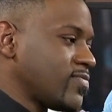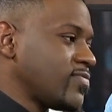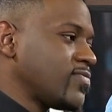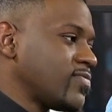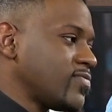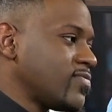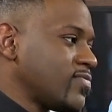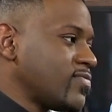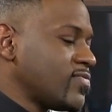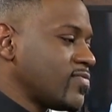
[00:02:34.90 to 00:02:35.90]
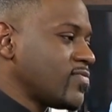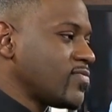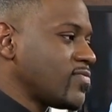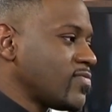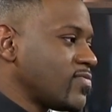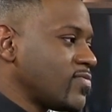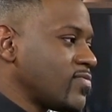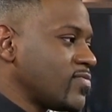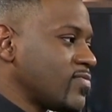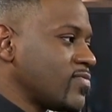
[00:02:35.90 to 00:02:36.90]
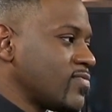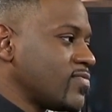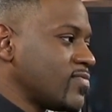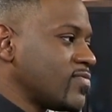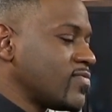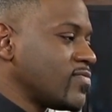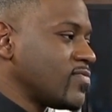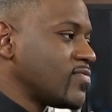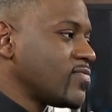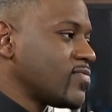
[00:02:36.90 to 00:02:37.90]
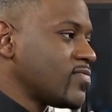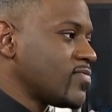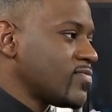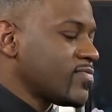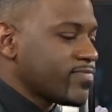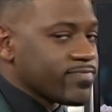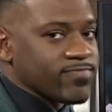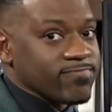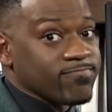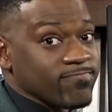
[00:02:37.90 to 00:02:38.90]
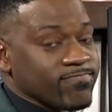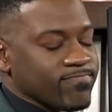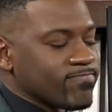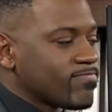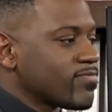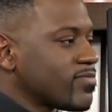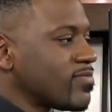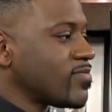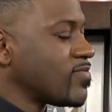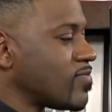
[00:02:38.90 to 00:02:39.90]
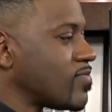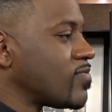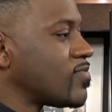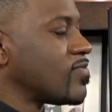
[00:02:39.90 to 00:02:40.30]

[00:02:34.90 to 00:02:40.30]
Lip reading: No words are spoken by the person on screen.